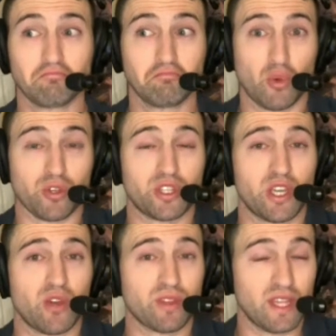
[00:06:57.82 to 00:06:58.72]
We're
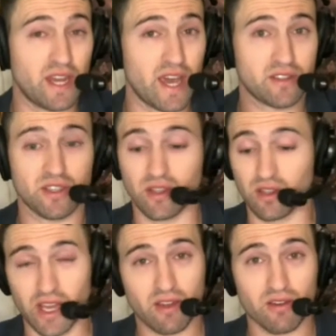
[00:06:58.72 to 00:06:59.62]
seeing it with the Nets and the
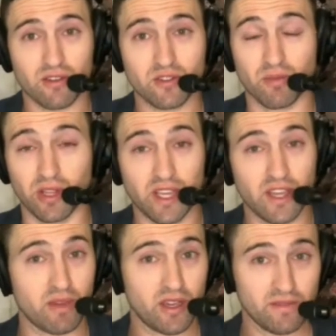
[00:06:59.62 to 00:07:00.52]
Lakers. Believe me,